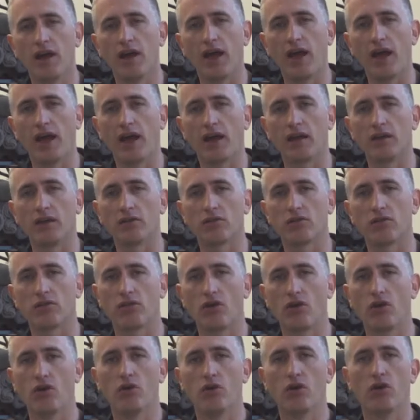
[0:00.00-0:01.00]
and
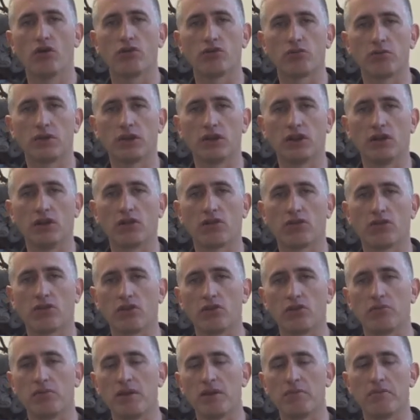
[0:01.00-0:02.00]
so other Matildas
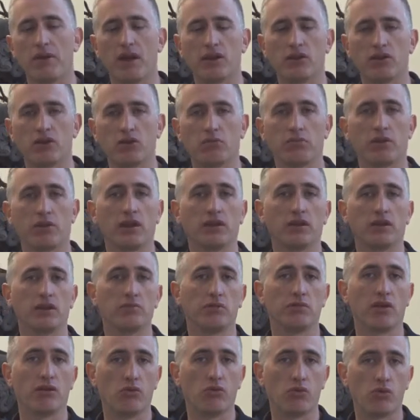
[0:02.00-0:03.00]
started being painted up like the
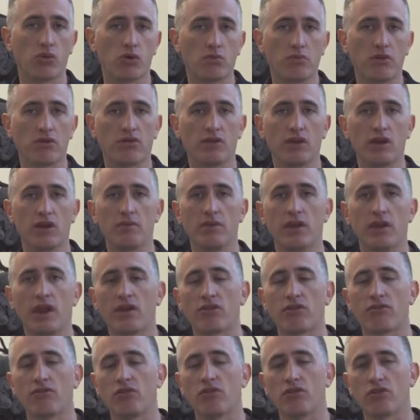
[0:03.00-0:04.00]
Imperial War Museum, and
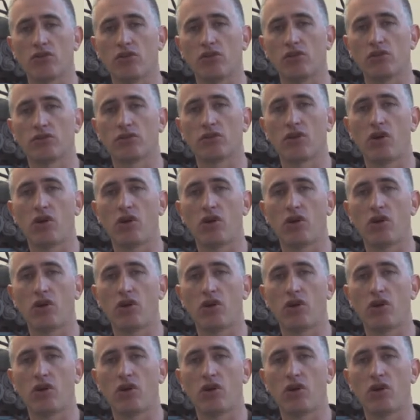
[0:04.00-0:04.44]
as a result,